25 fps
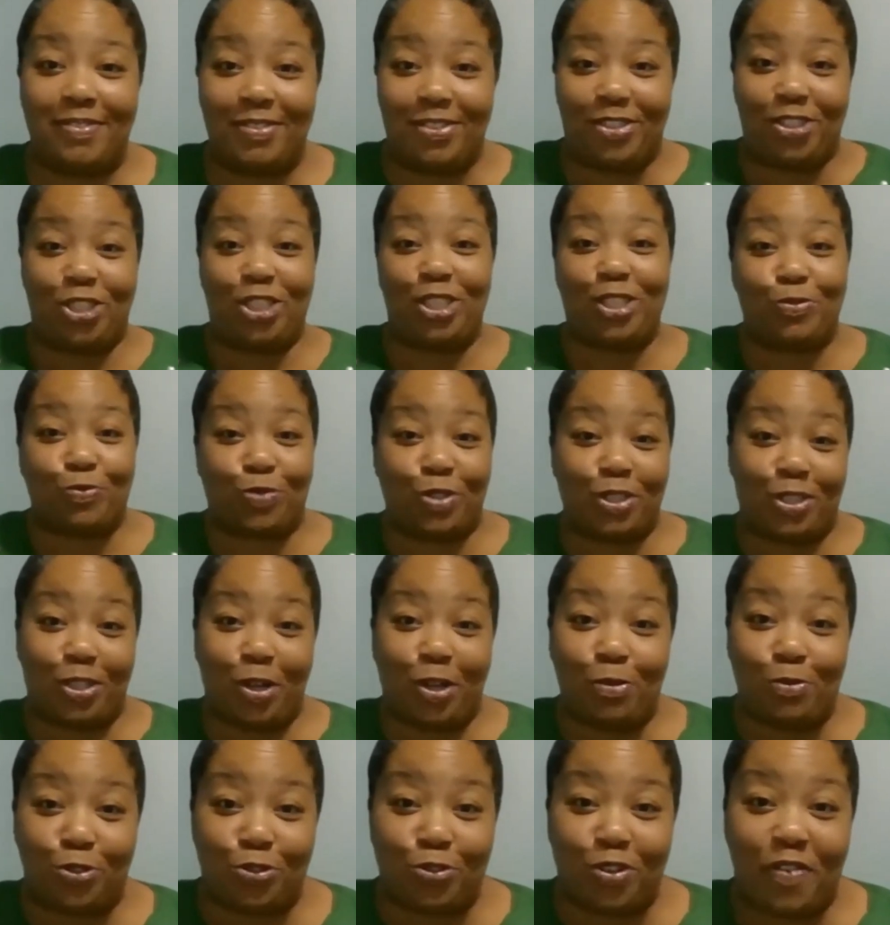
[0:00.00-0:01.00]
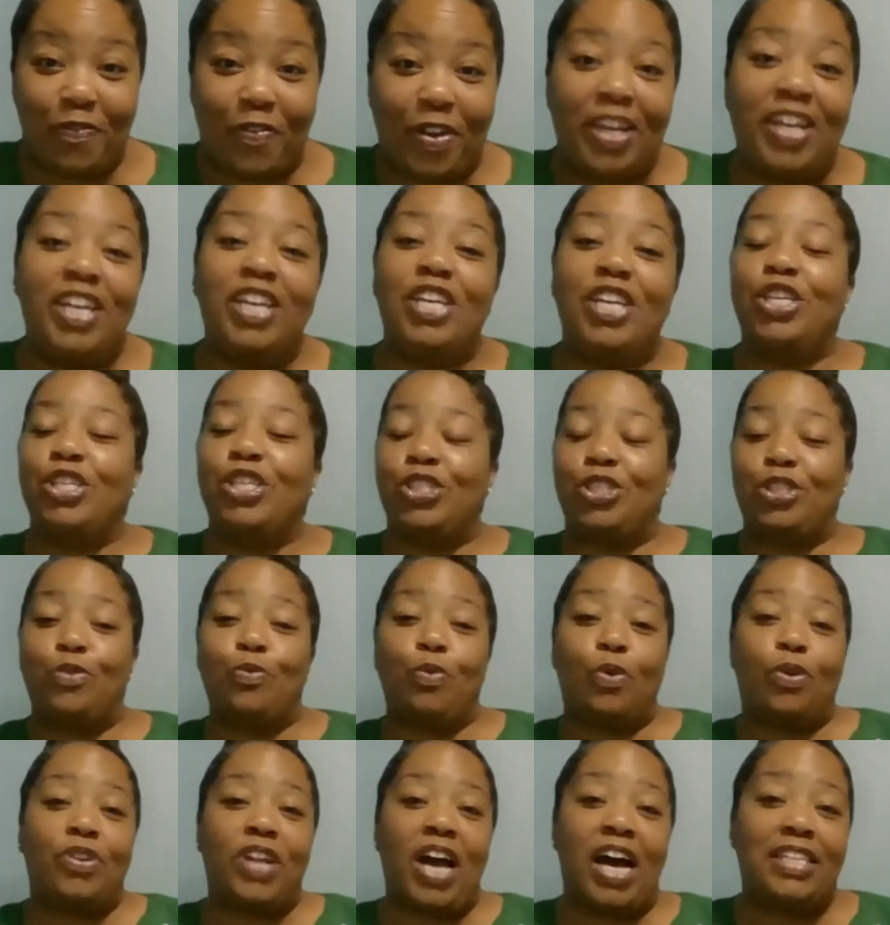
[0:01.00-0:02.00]
She's result driven. She
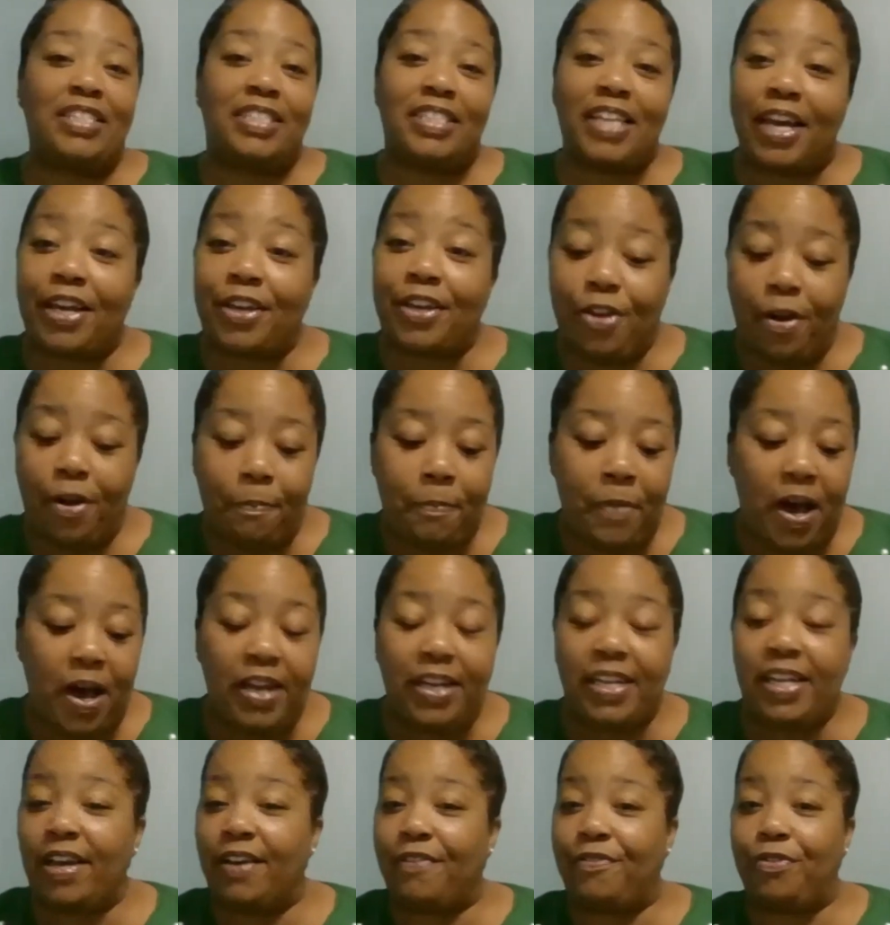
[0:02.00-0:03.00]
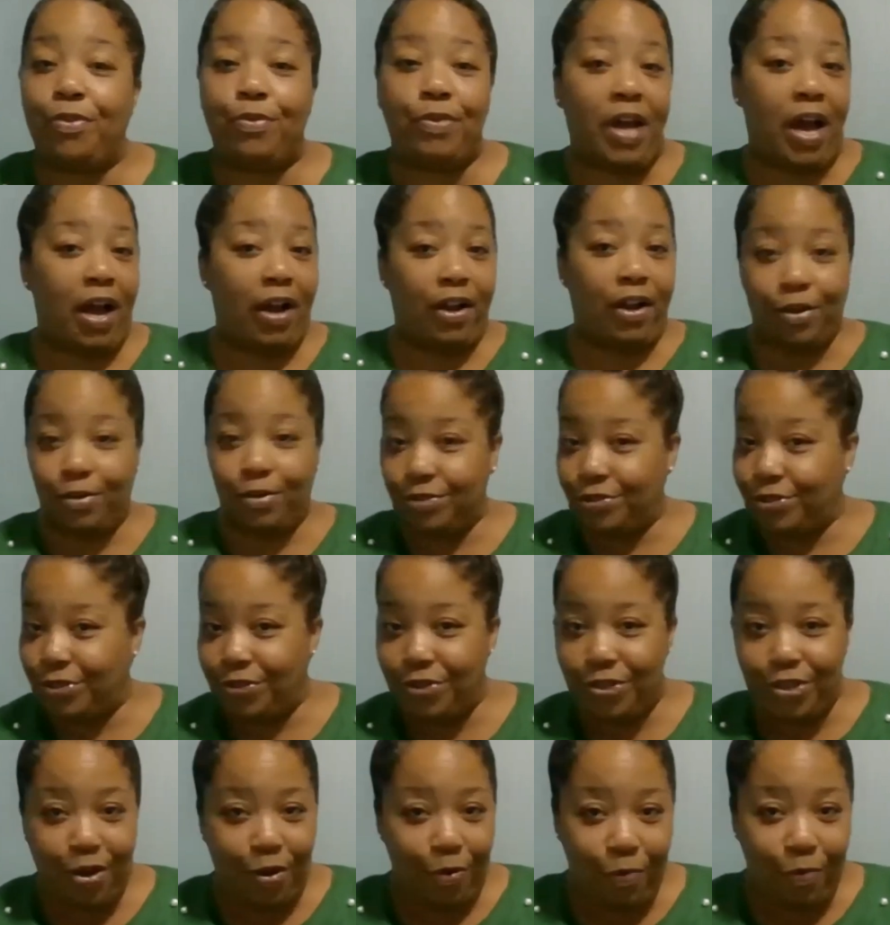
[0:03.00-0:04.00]
will not take your money if you're not going to do
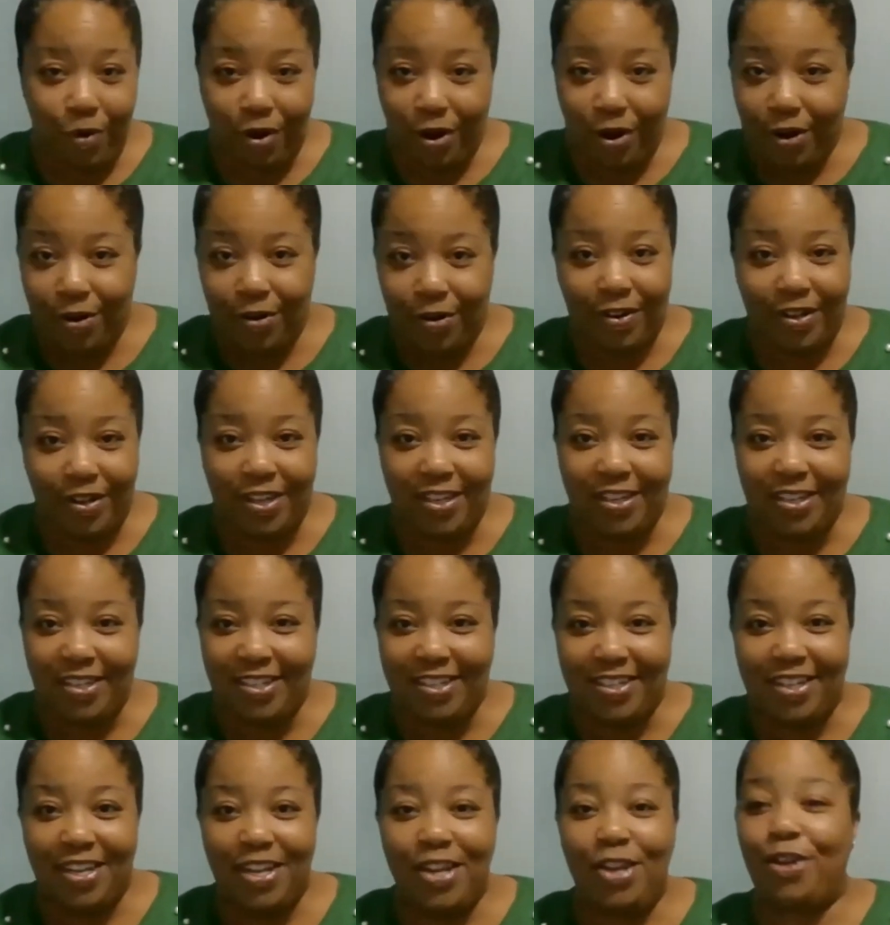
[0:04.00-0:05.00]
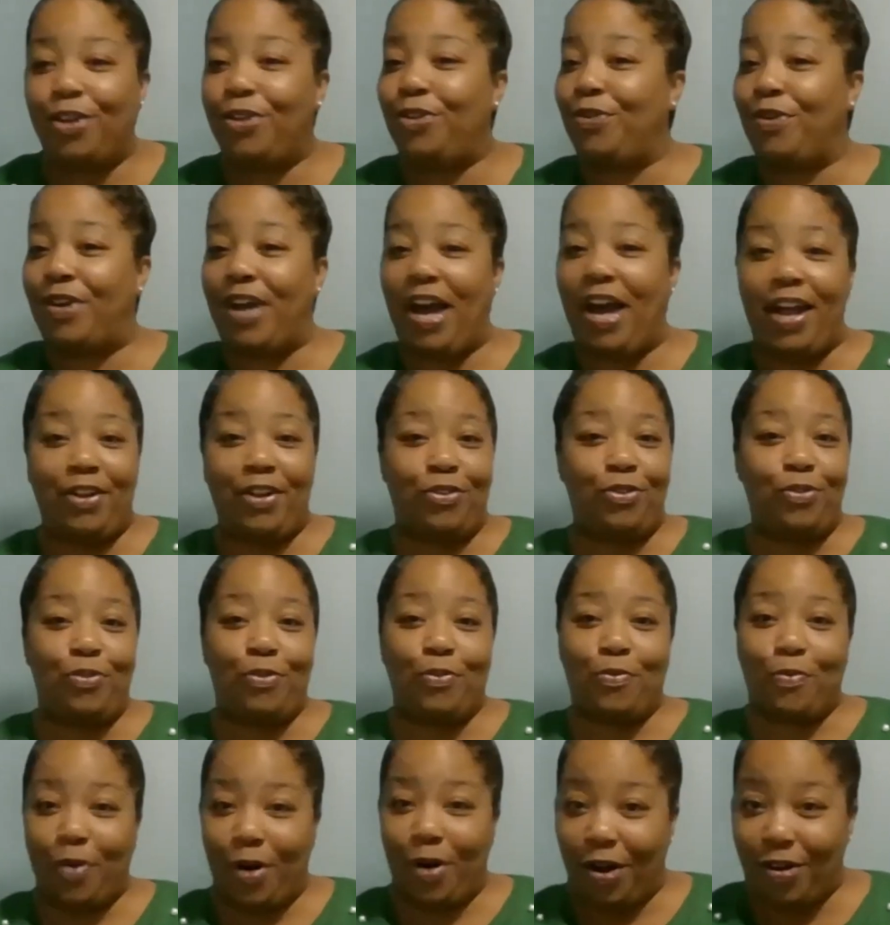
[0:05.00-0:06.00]
your work. You got to do
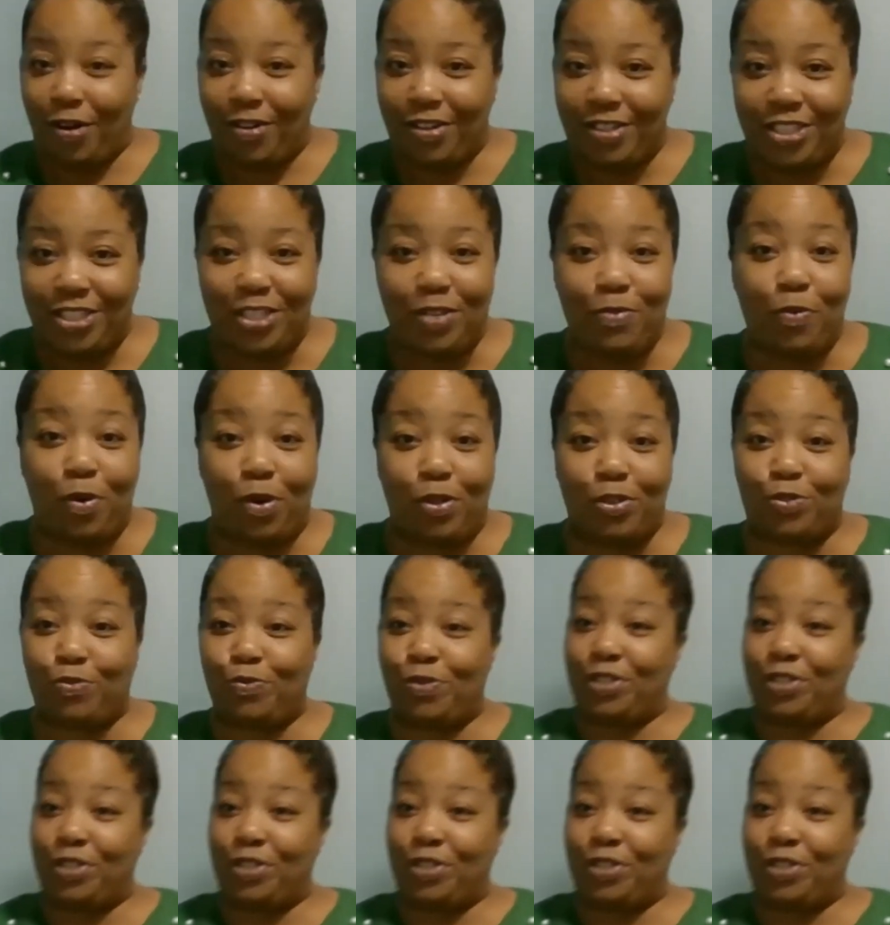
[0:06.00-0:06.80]
the work. She wants